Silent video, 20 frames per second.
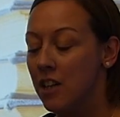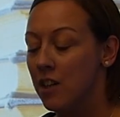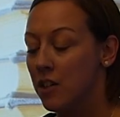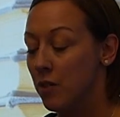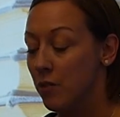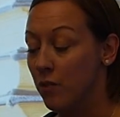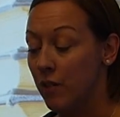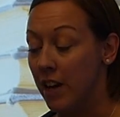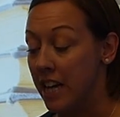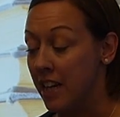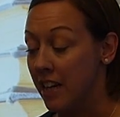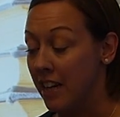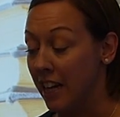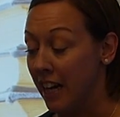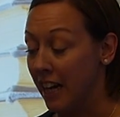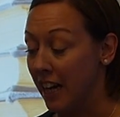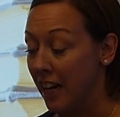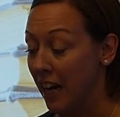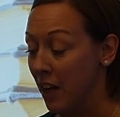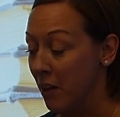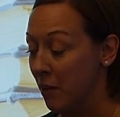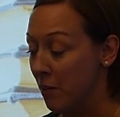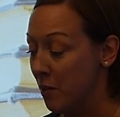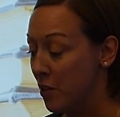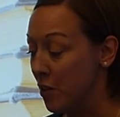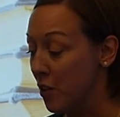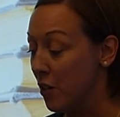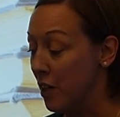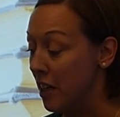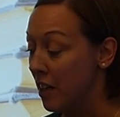to reading, and I'm
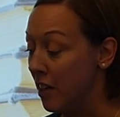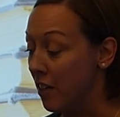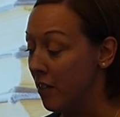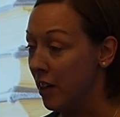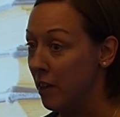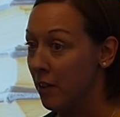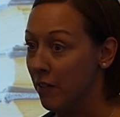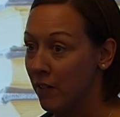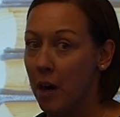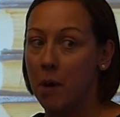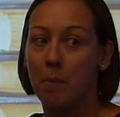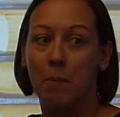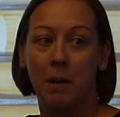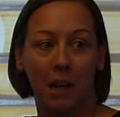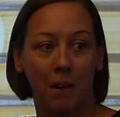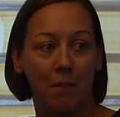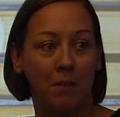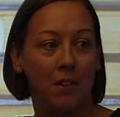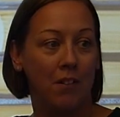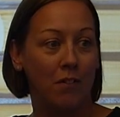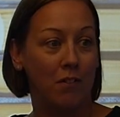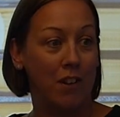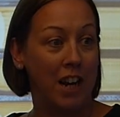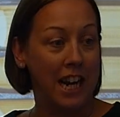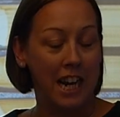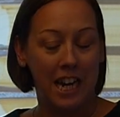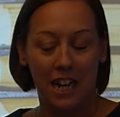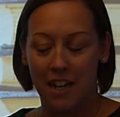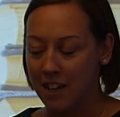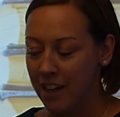sure you'd agree without being able to
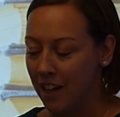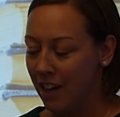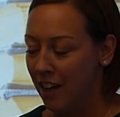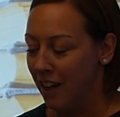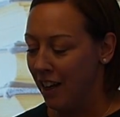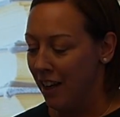read,